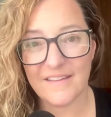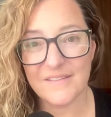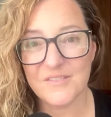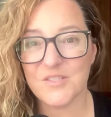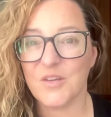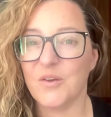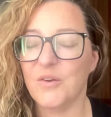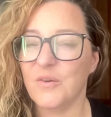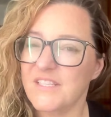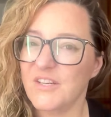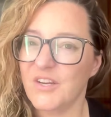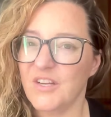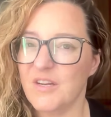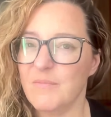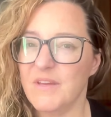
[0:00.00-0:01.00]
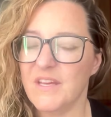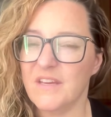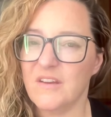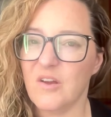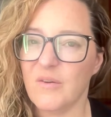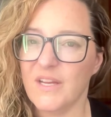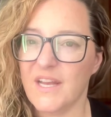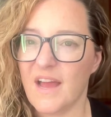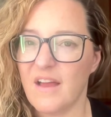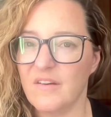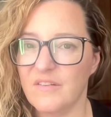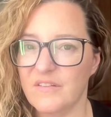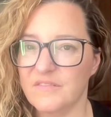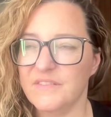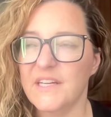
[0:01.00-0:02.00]
So you're going to be going out
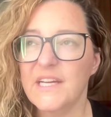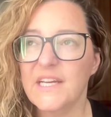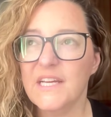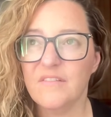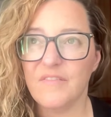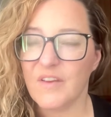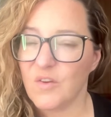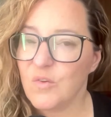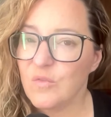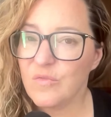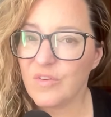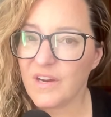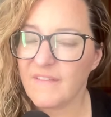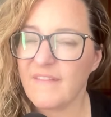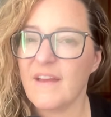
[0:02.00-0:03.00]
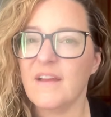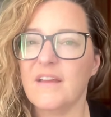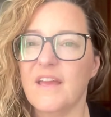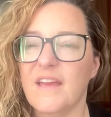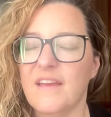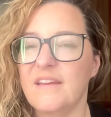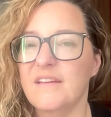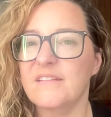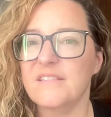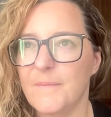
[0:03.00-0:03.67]
of Vancouver in that case.